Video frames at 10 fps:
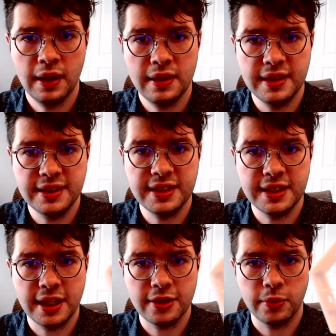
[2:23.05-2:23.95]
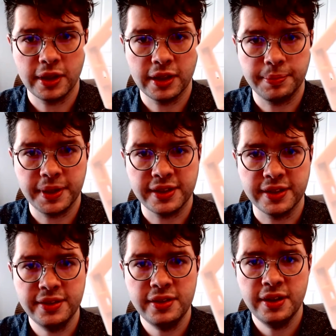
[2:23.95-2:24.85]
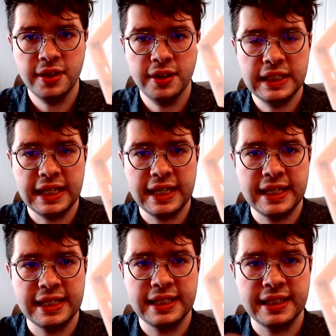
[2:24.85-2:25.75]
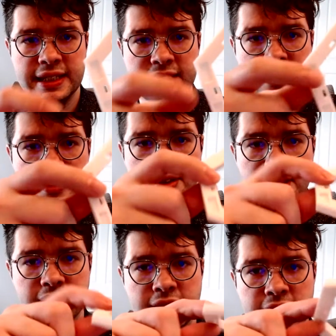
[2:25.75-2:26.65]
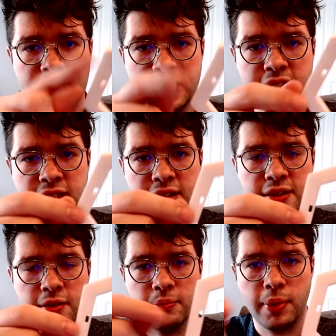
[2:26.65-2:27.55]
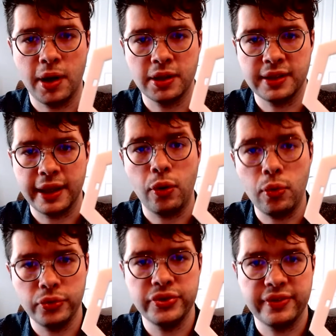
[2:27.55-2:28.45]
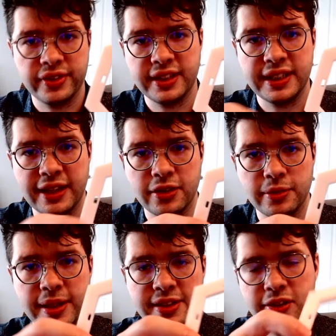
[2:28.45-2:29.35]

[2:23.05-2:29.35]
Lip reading: This is another one of the pieces. It is the part that holds everything together, basically,